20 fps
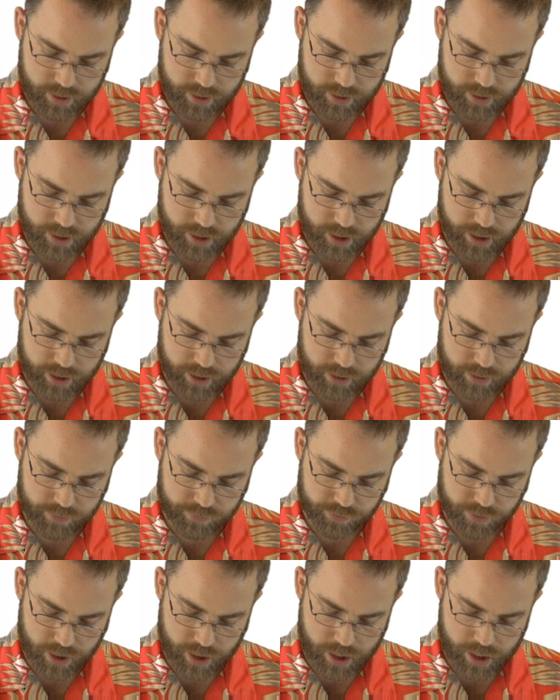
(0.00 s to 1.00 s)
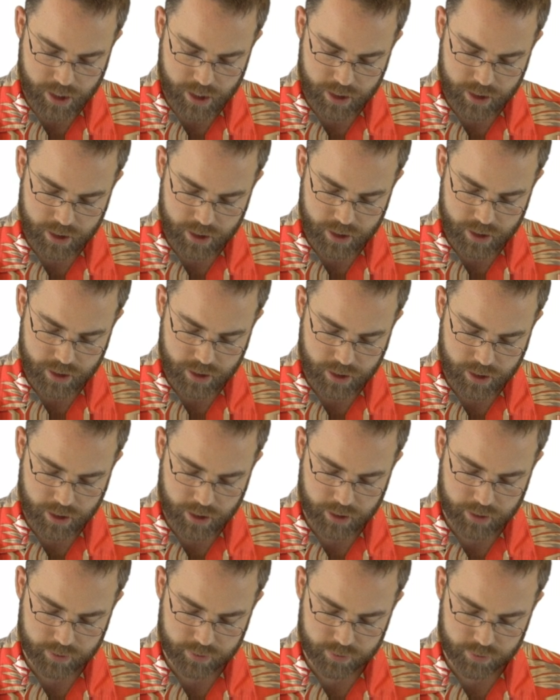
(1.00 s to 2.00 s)
negative
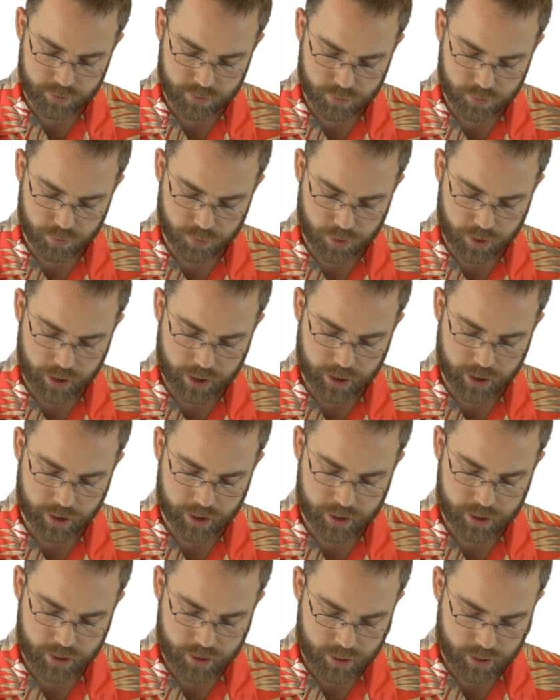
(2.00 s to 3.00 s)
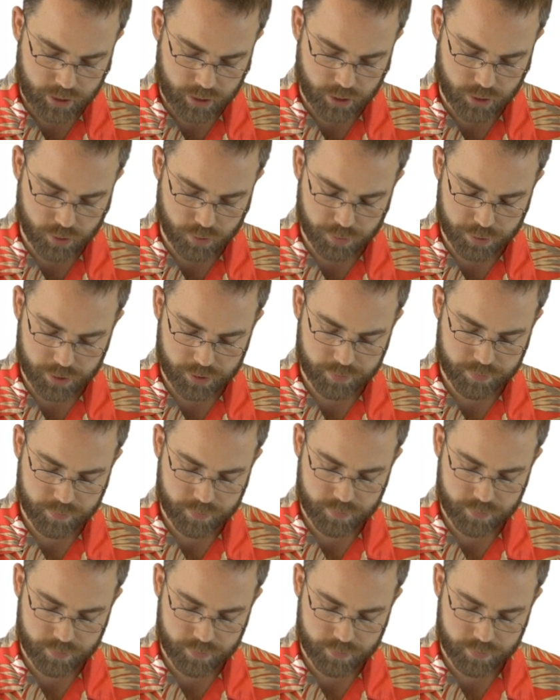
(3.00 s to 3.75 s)
80xy cubed.